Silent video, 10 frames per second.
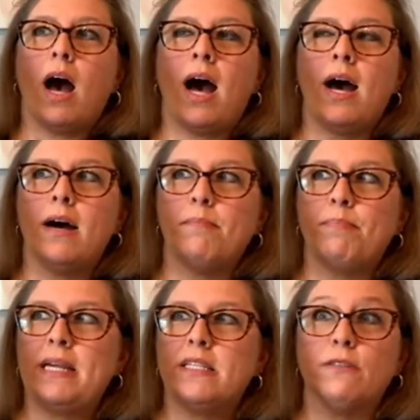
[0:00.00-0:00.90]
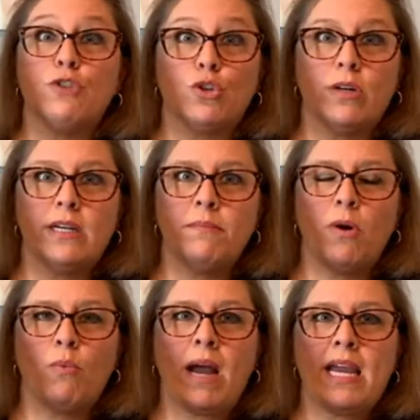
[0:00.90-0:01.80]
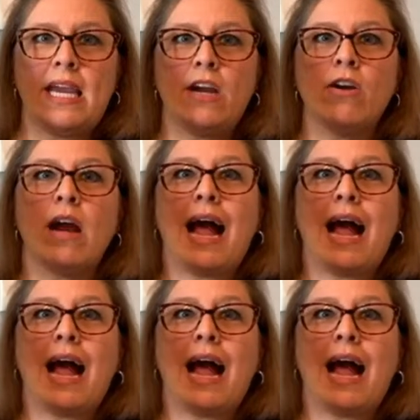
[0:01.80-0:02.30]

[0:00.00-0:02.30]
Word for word: um, piece of trim right here.